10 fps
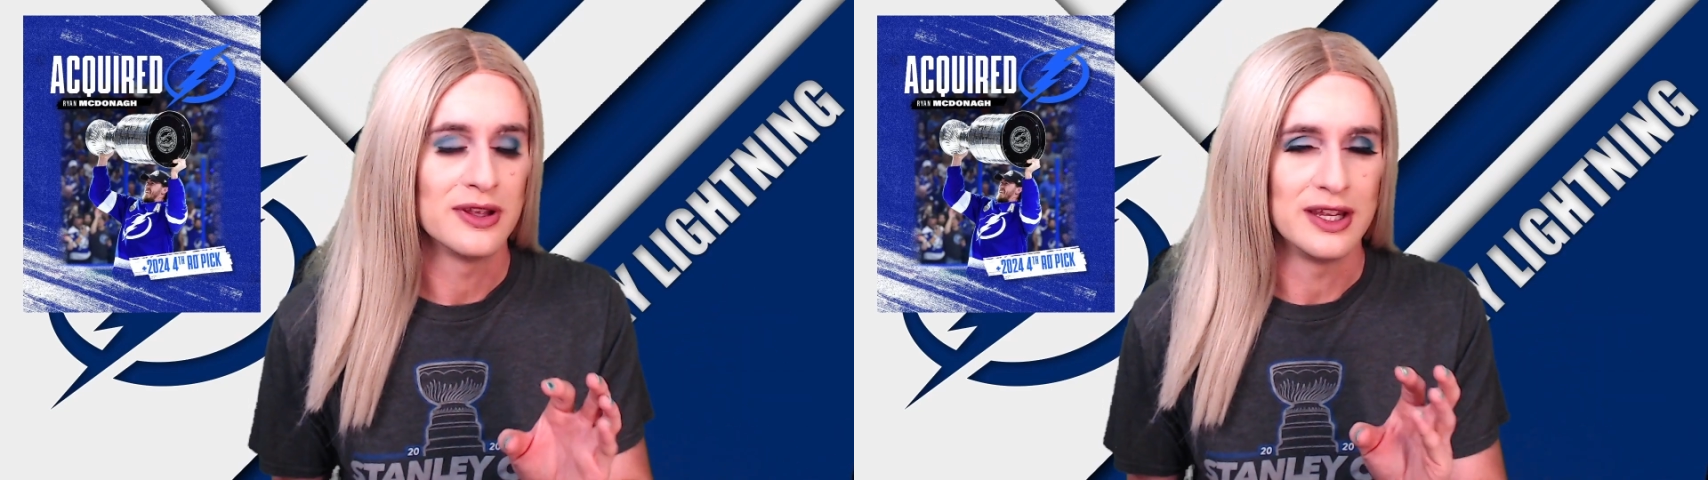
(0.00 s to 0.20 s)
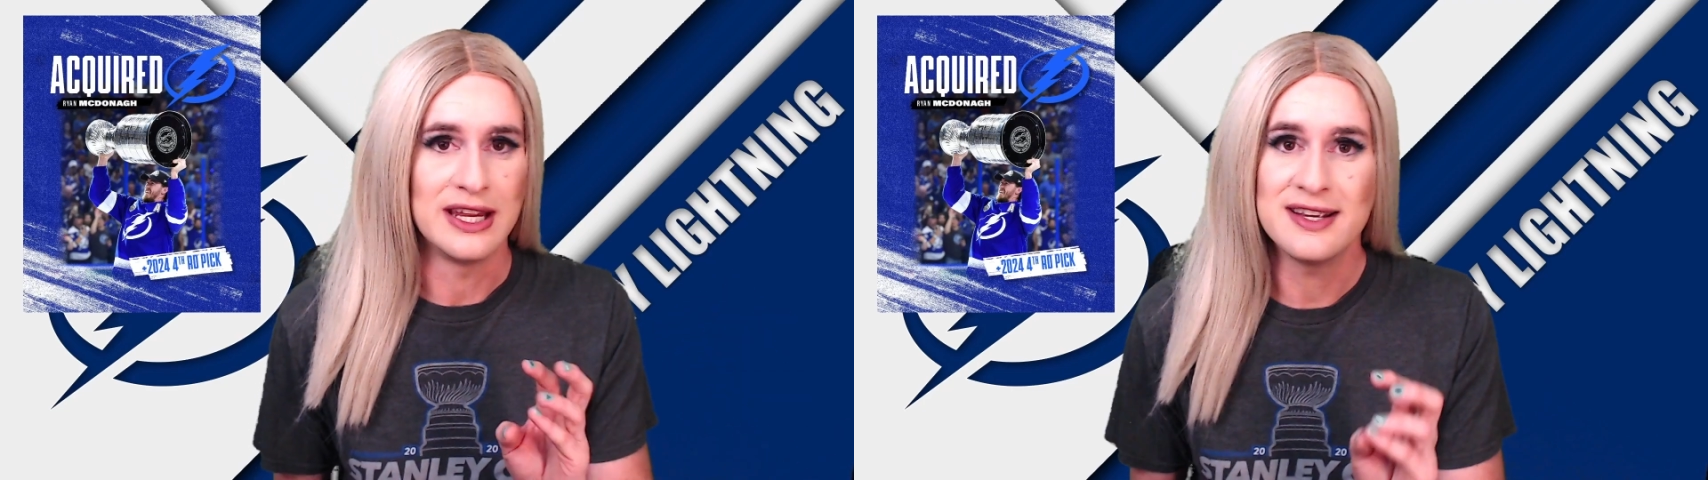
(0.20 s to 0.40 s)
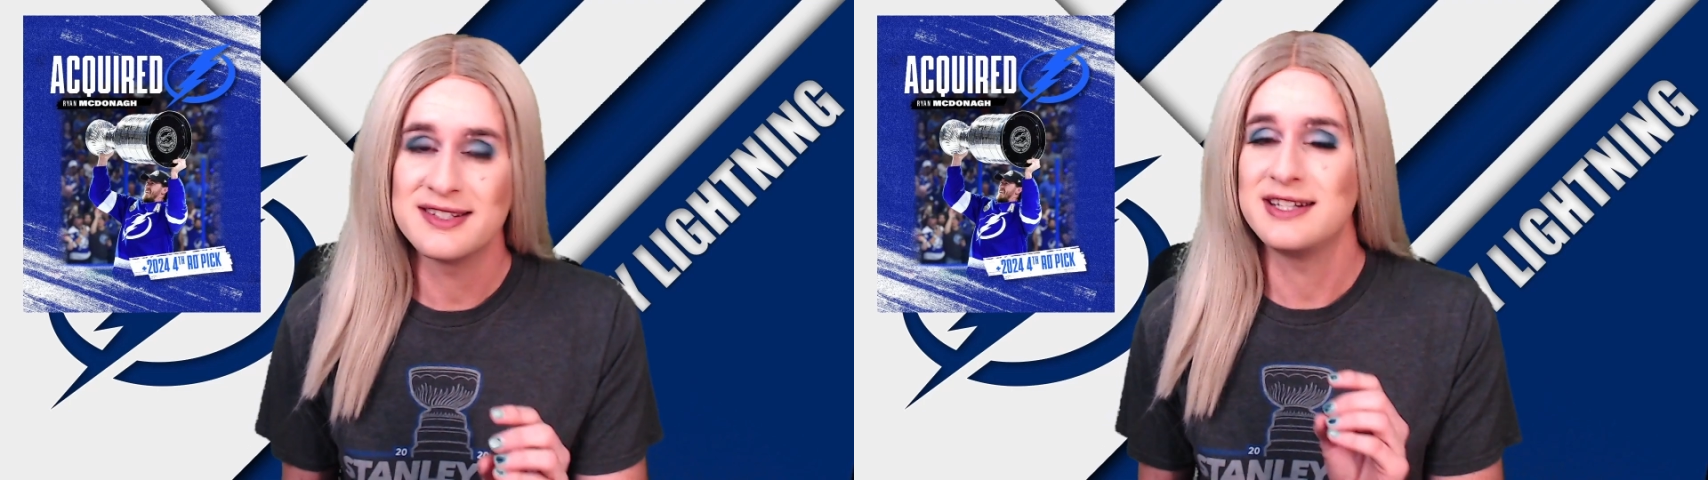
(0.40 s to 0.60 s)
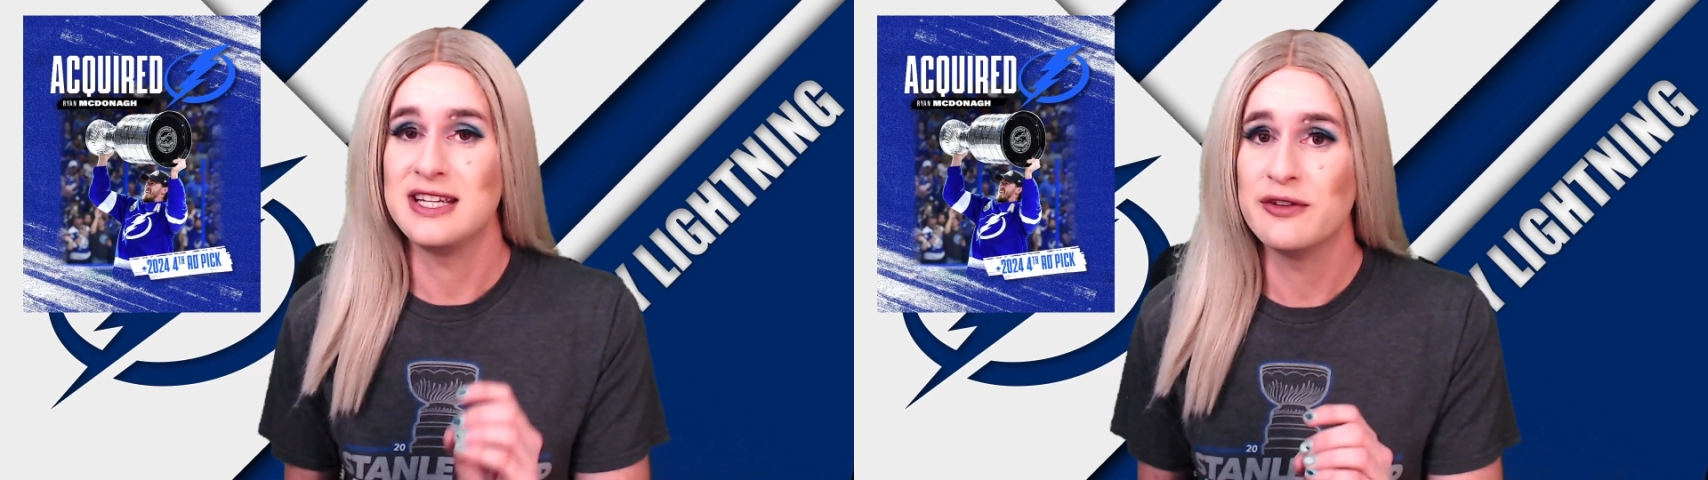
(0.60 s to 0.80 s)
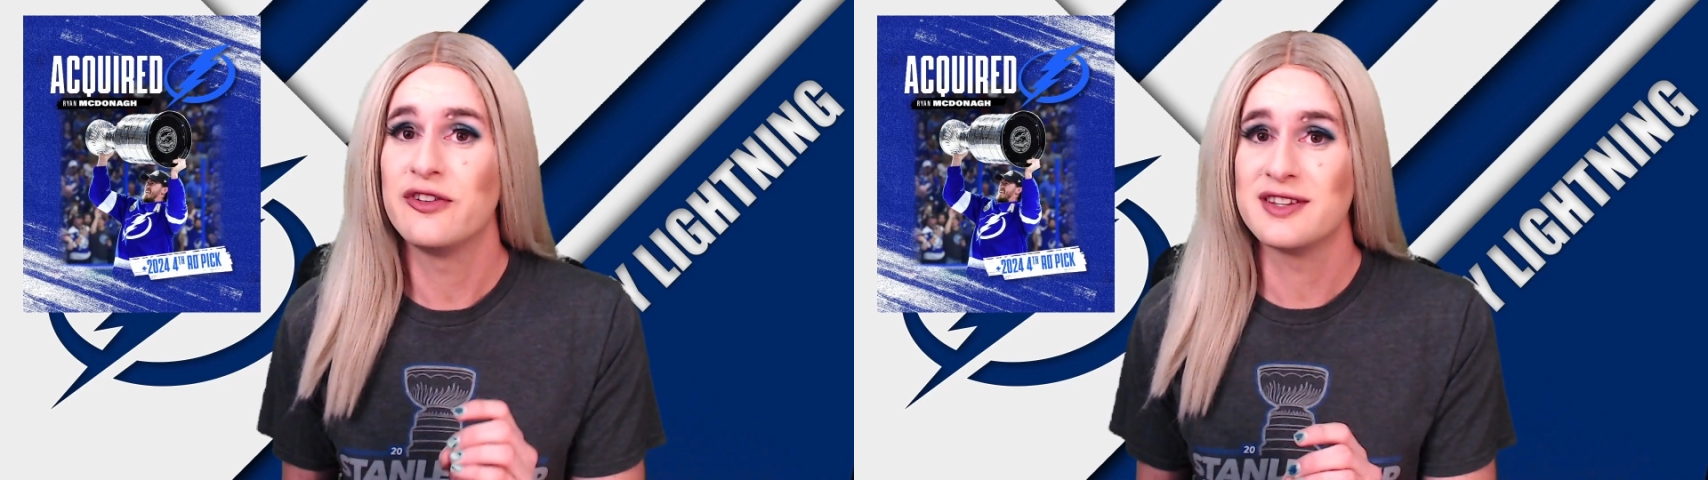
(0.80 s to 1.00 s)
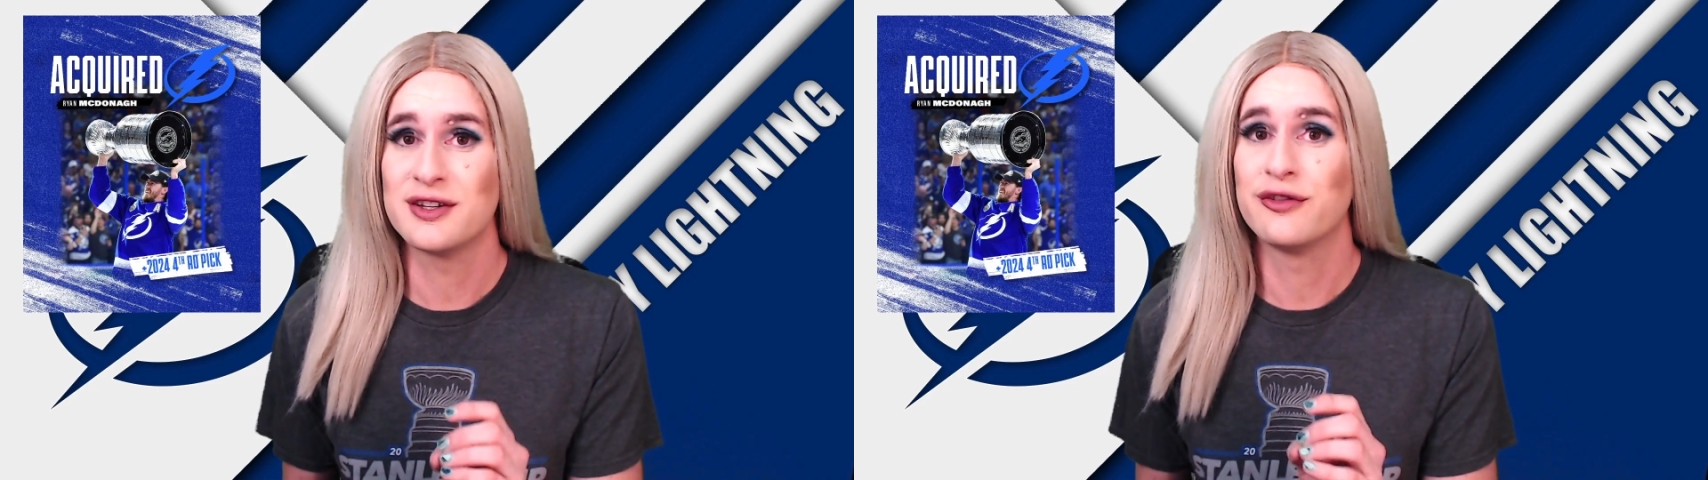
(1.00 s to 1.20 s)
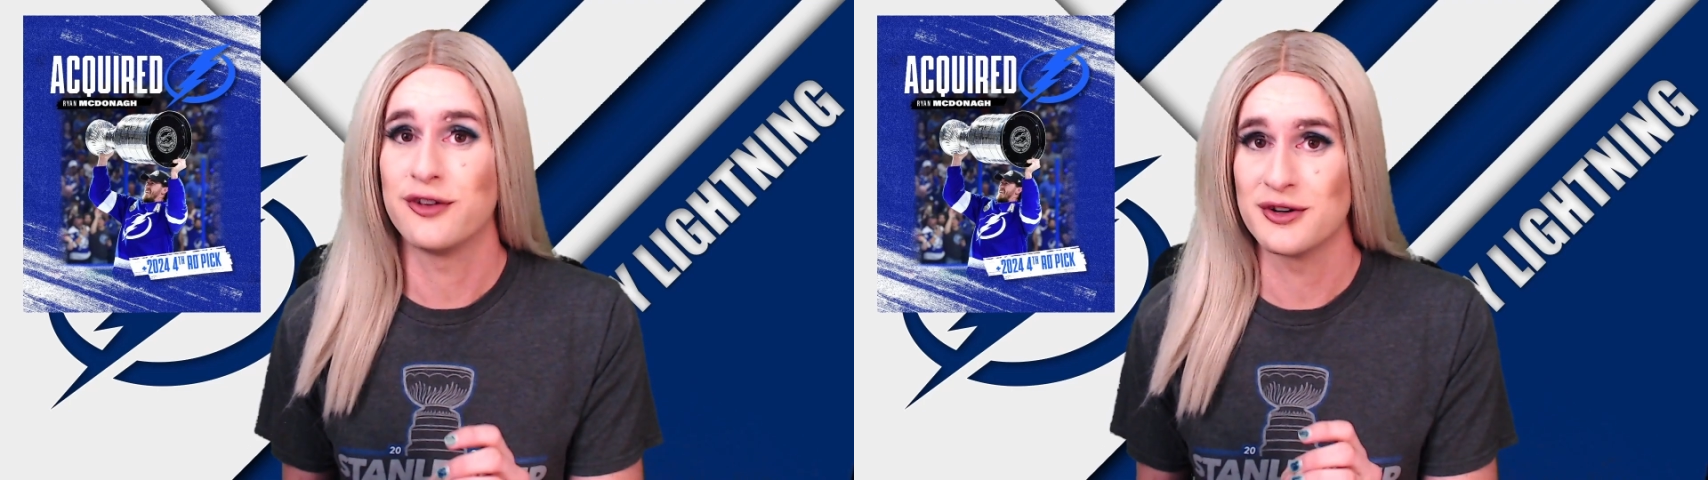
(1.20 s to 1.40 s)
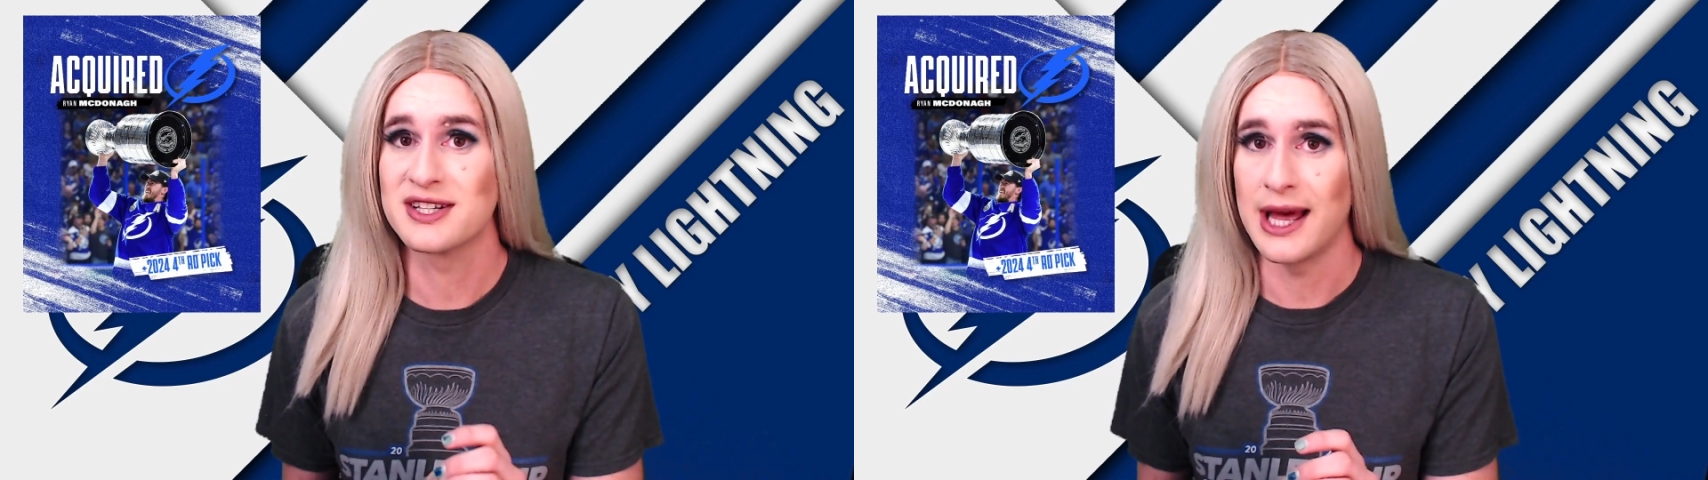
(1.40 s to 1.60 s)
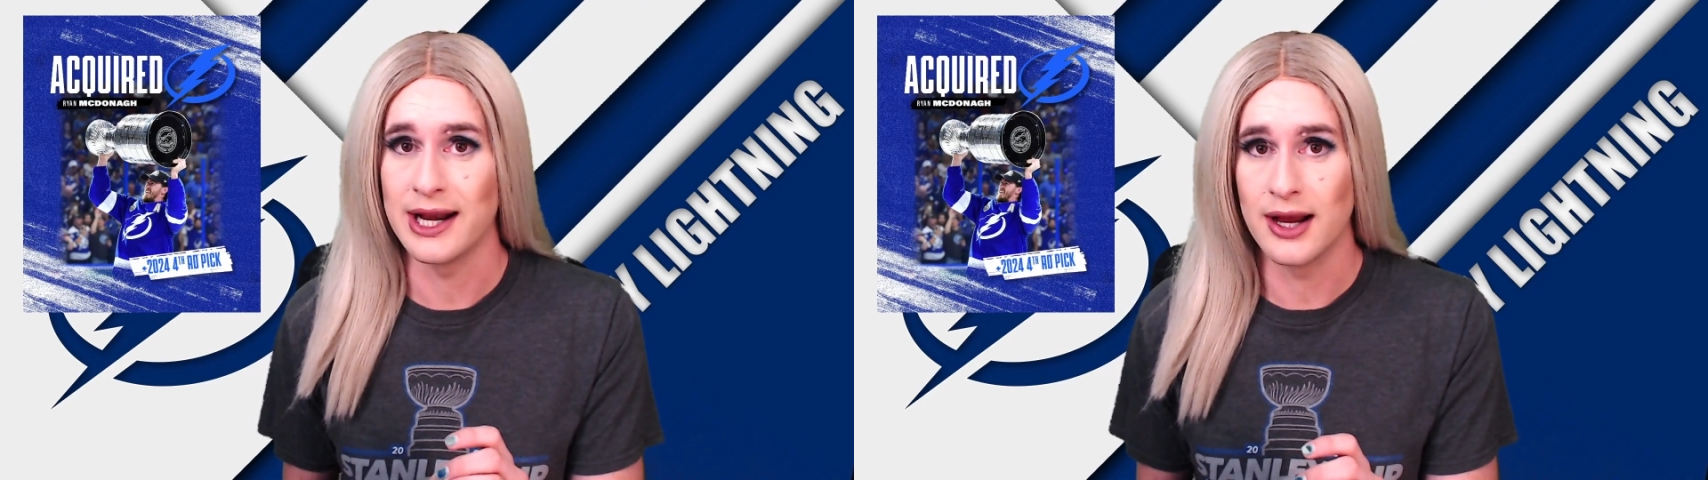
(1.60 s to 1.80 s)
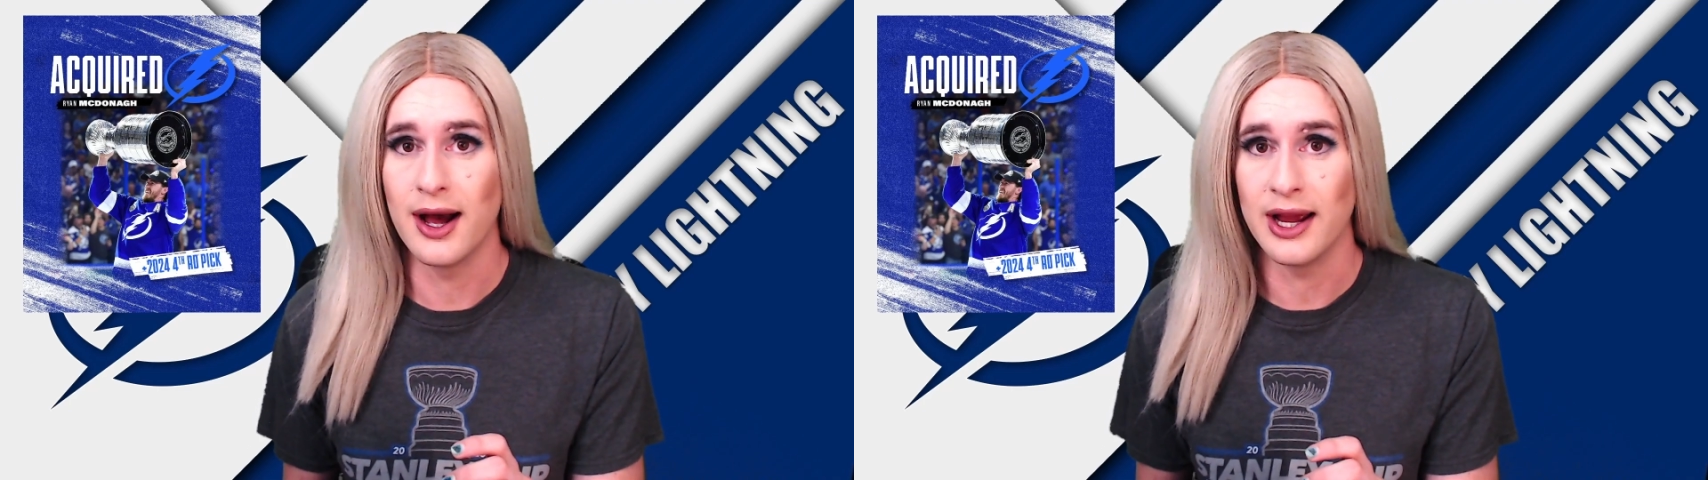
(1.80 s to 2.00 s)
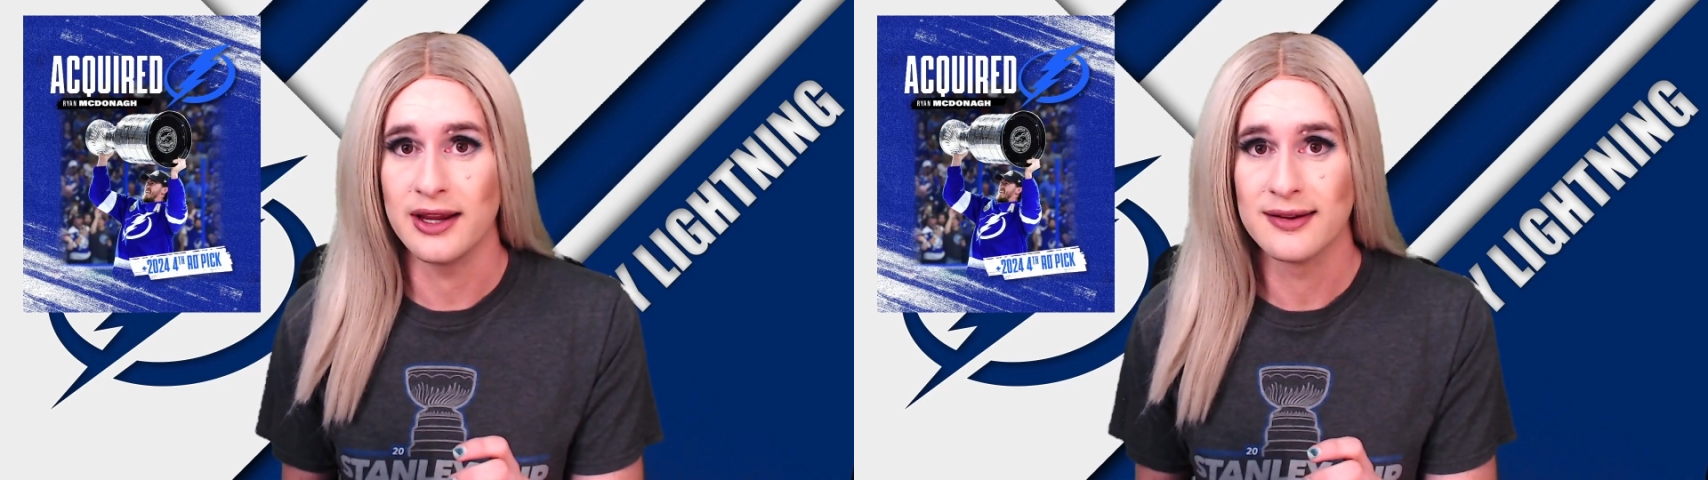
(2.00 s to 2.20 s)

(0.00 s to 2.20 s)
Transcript: he's a defensive first kind of guy.